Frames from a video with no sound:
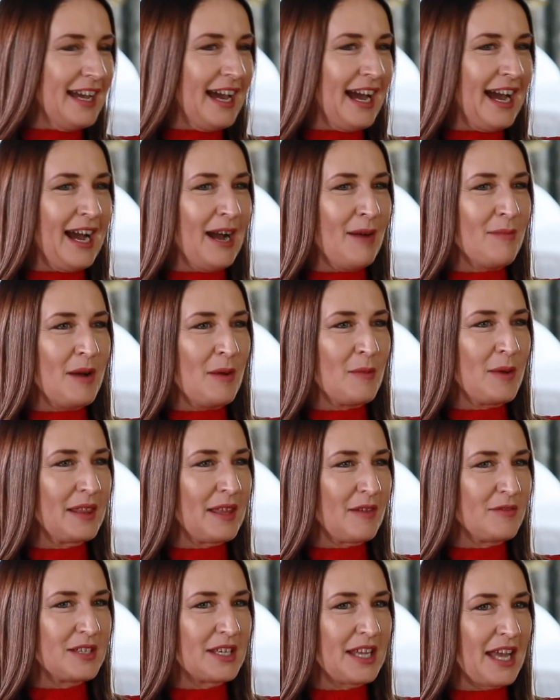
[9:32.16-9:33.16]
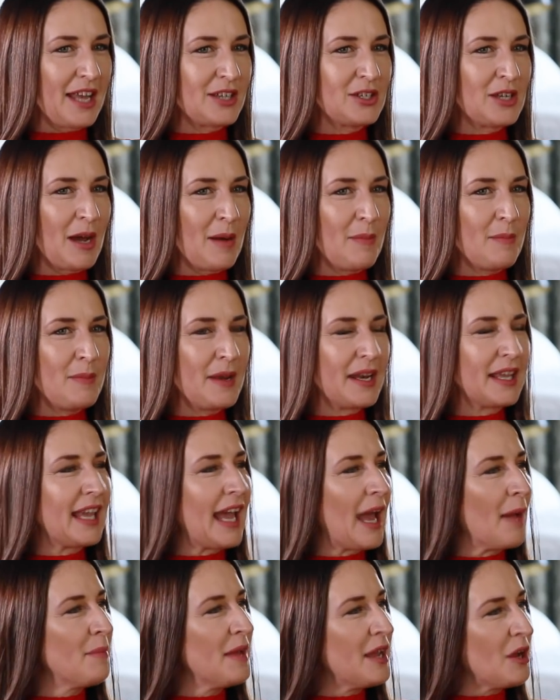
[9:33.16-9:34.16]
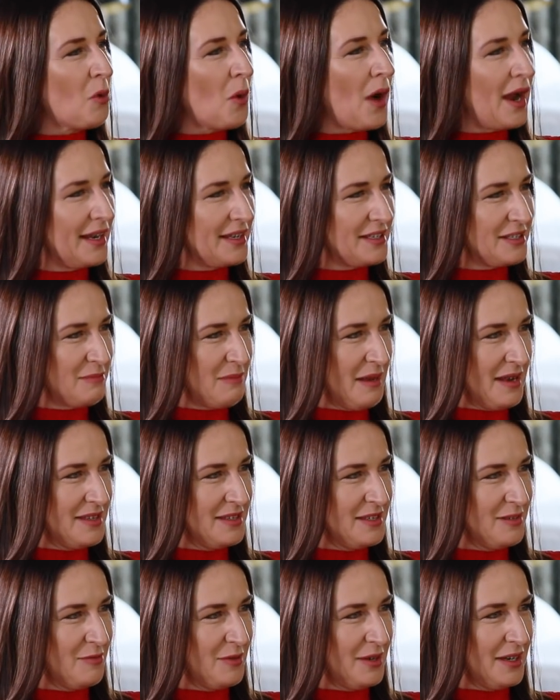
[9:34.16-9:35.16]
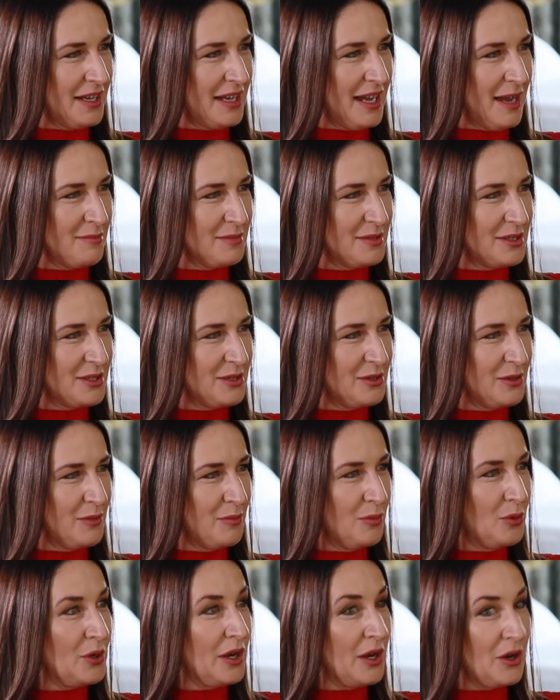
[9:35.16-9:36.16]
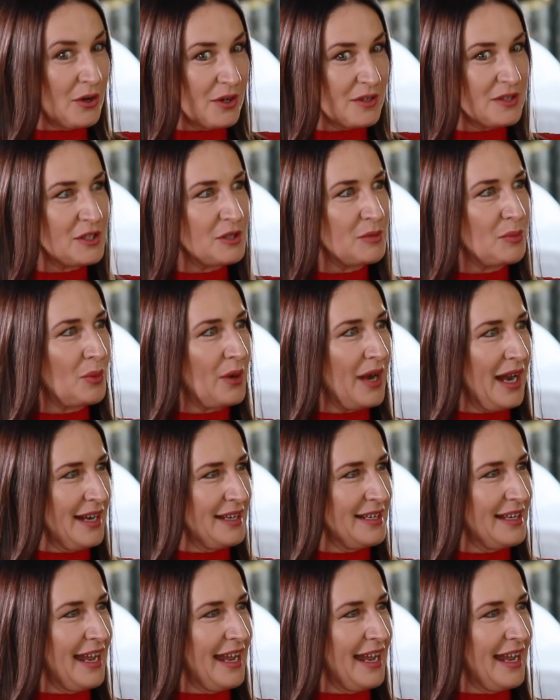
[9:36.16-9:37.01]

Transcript: and we love to catch up, but it can be quite expensive when it comes to putting on a spread.